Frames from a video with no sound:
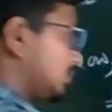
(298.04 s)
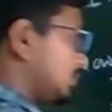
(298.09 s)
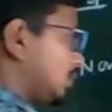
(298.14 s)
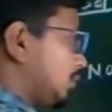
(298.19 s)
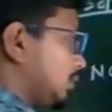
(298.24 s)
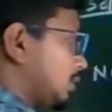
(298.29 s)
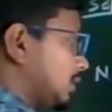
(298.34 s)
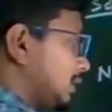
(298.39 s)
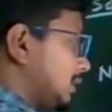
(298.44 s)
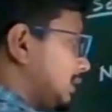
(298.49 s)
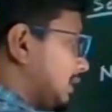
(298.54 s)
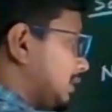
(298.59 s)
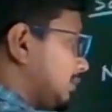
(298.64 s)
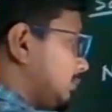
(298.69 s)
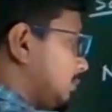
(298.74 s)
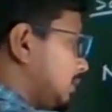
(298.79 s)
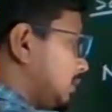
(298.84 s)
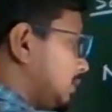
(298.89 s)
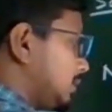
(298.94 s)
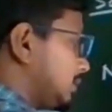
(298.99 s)
So you can take
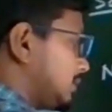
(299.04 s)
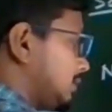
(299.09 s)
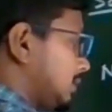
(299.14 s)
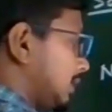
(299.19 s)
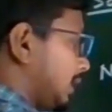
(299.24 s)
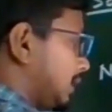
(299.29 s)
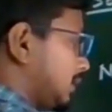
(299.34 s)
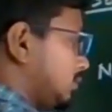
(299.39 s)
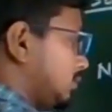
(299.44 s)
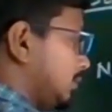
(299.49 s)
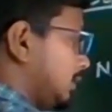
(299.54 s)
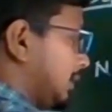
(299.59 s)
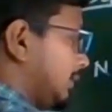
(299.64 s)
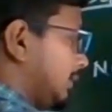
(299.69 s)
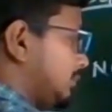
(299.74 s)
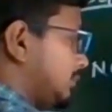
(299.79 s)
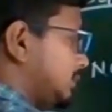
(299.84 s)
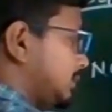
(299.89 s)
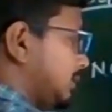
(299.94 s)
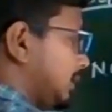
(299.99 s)
even this side. We
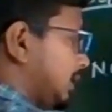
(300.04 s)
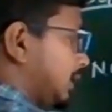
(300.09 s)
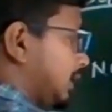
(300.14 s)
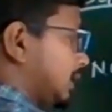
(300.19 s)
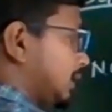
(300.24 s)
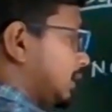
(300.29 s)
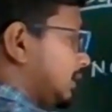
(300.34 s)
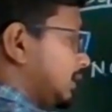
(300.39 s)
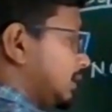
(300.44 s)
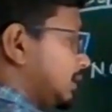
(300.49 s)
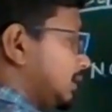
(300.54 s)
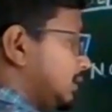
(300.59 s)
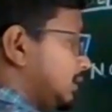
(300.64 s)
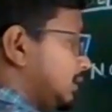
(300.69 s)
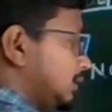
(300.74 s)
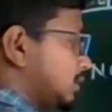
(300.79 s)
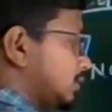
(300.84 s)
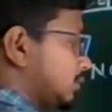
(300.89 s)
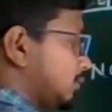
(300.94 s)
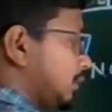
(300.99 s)
have sec
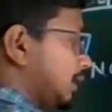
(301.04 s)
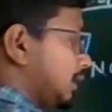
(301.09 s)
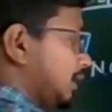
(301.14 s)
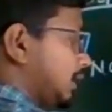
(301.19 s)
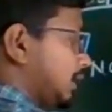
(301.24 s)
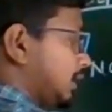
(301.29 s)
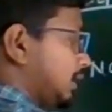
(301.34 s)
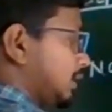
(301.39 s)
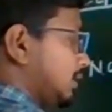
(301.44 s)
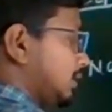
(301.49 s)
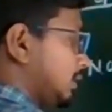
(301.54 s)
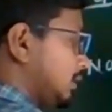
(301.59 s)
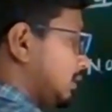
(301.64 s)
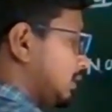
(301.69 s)
square a,